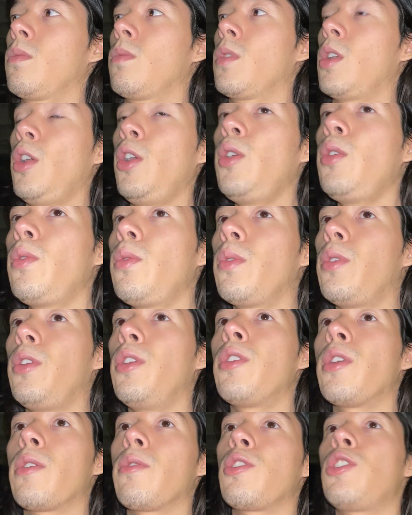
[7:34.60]
who,
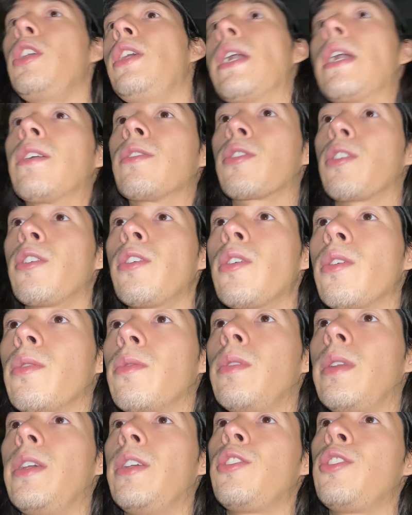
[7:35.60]
she has her
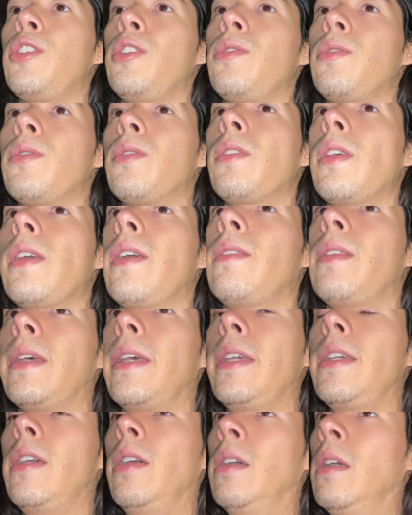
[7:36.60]
own issues, and
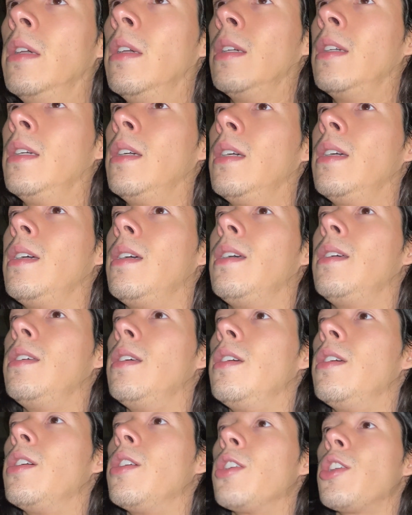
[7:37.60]
like,
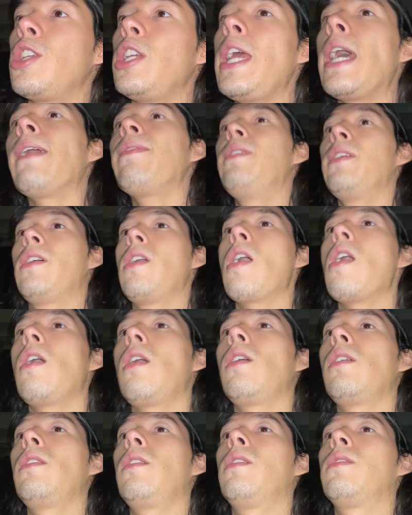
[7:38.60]
she had the
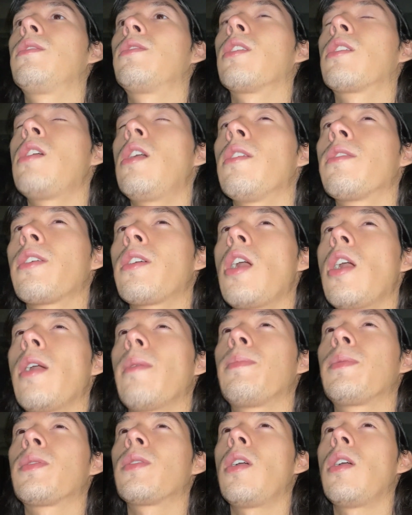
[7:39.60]
gall to call the
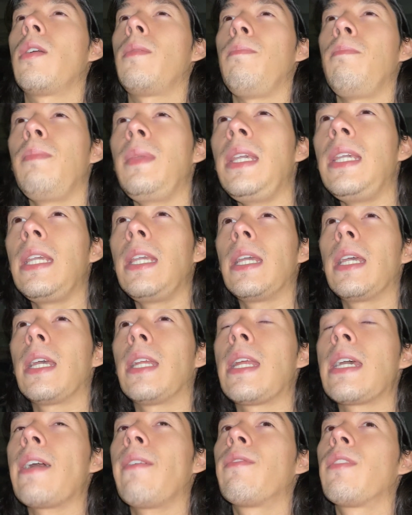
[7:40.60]
cops on me
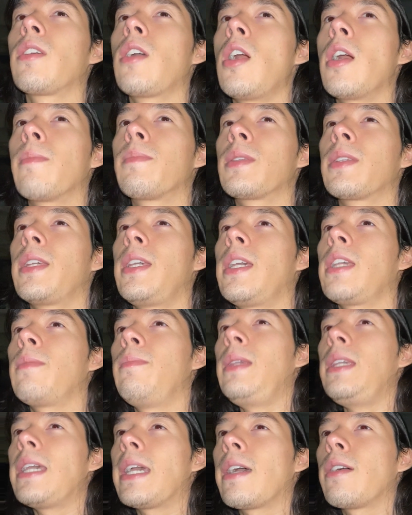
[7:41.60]
and have the cops kick
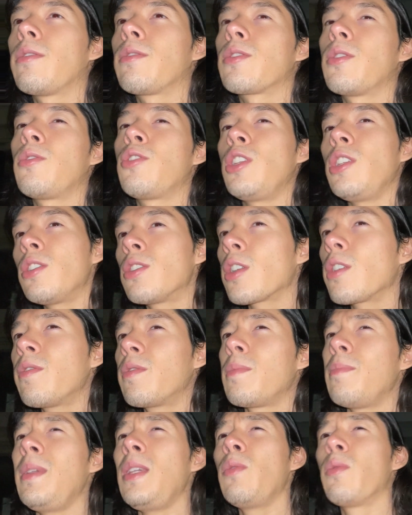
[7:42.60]
me out. So she served
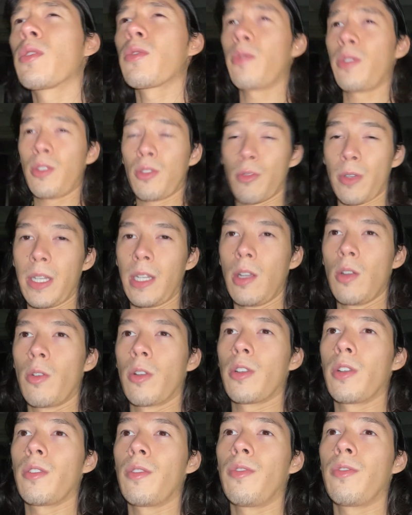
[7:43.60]
me with a restraining
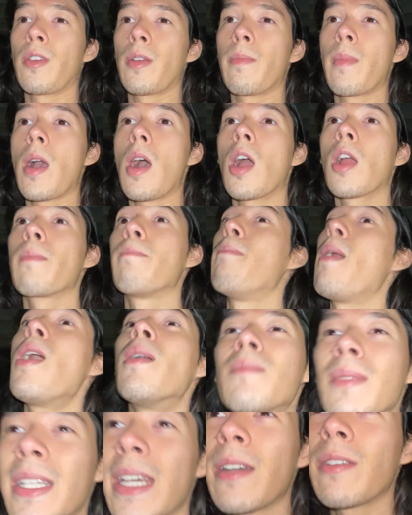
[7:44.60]
order from our
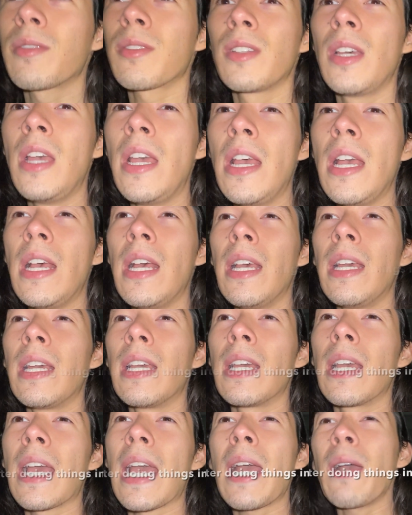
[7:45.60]
mom's house.
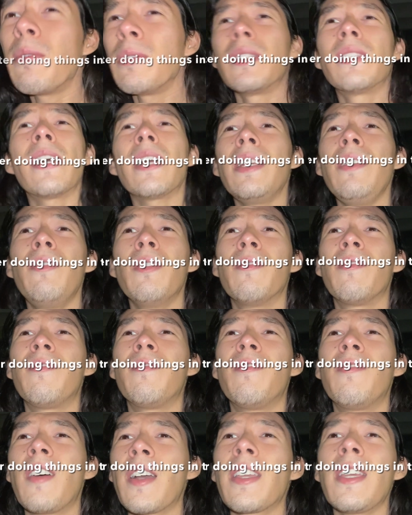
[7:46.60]
How is that even
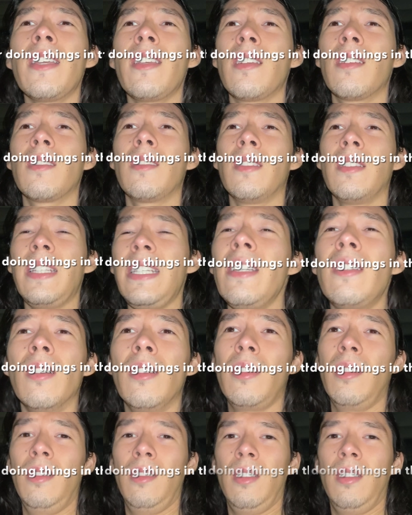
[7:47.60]
fucking legal?